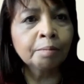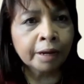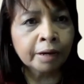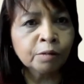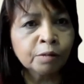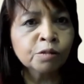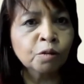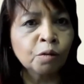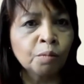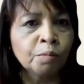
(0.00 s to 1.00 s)
but
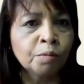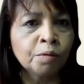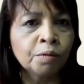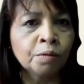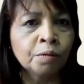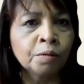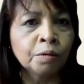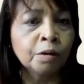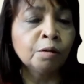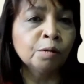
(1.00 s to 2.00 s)
also will allow us
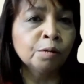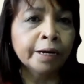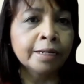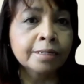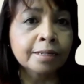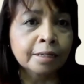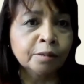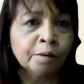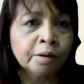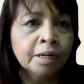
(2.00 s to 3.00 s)
to see
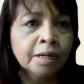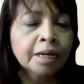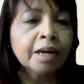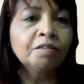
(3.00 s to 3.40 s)
ourselves